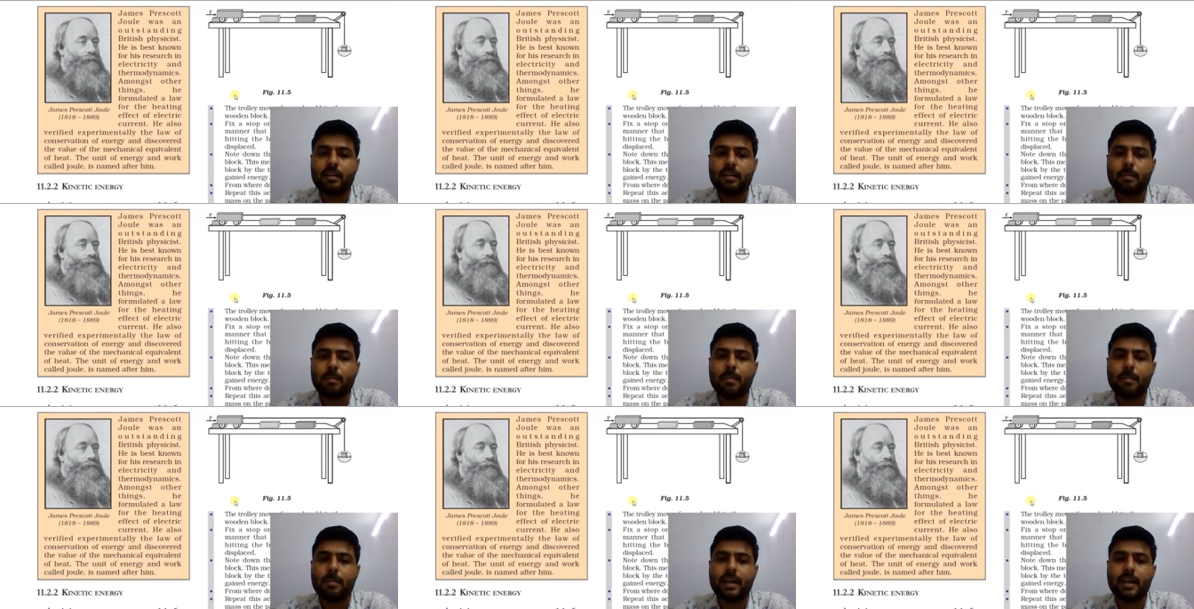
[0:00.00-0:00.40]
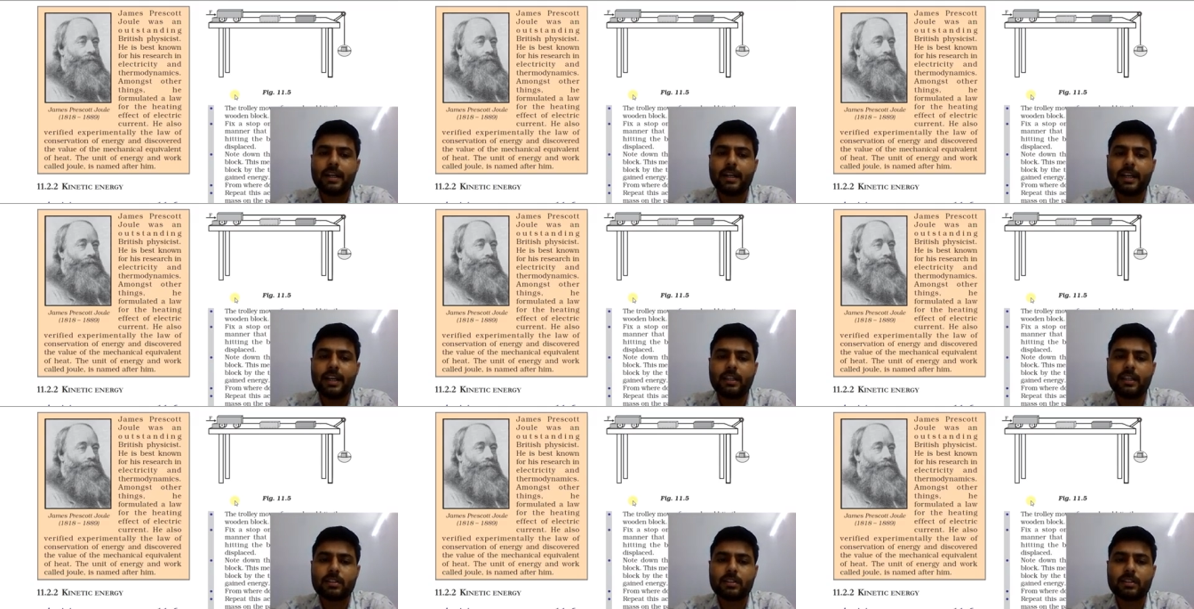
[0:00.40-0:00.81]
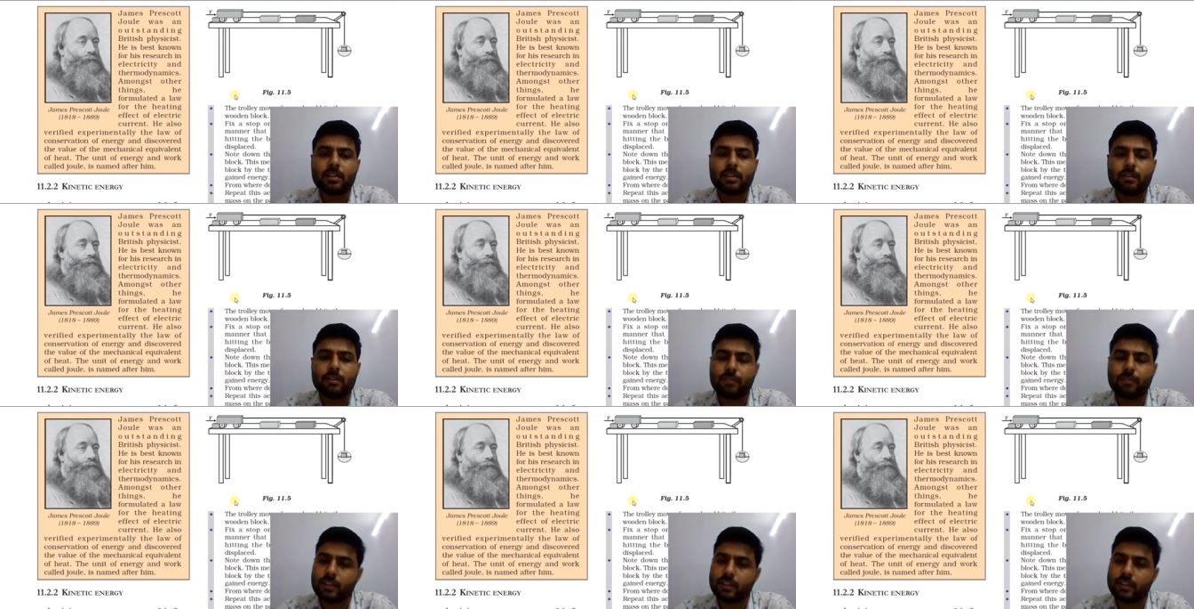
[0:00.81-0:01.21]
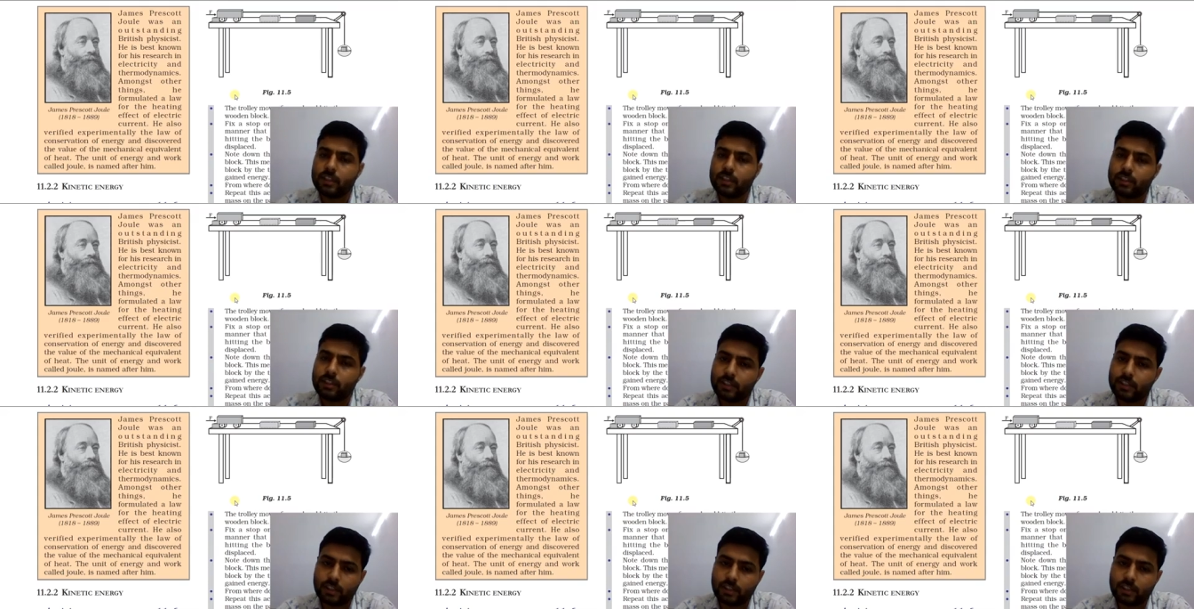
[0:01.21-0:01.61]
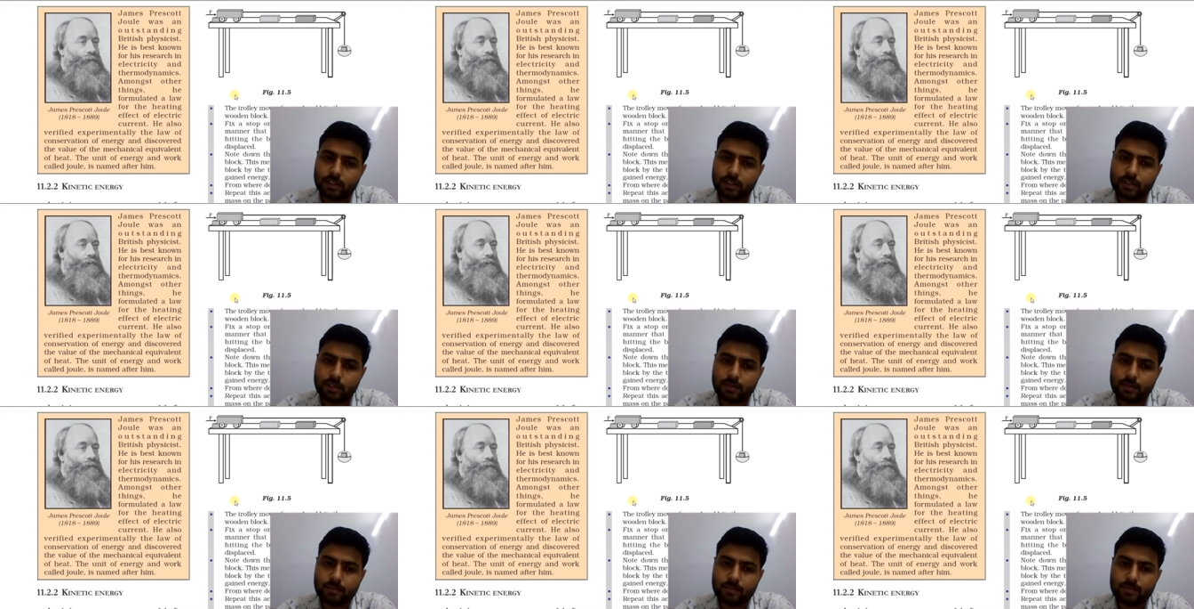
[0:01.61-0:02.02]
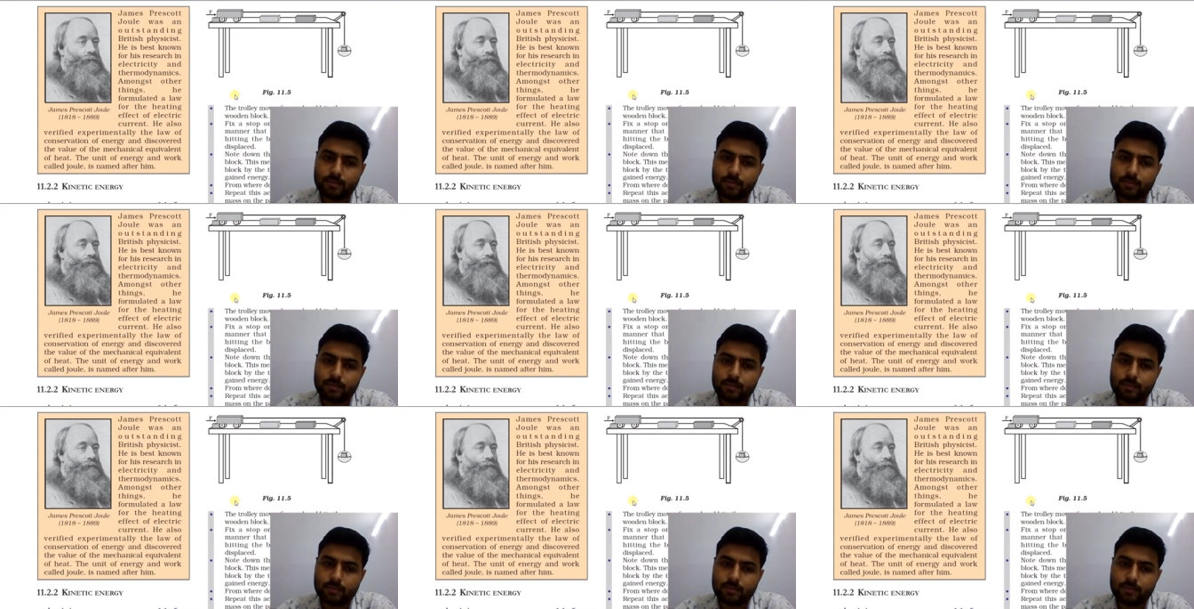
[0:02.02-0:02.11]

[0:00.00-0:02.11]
British physicist.